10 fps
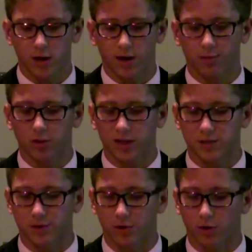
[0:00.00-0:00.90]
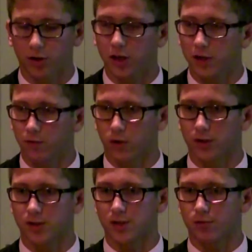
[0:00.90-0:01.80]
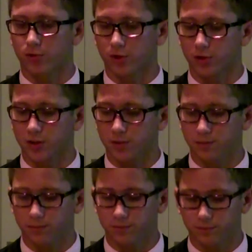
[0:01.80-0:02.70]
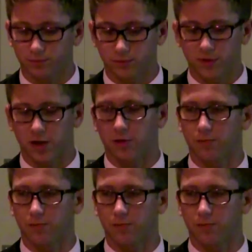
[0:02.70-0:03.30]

and placement are key for consistent results. Thank you.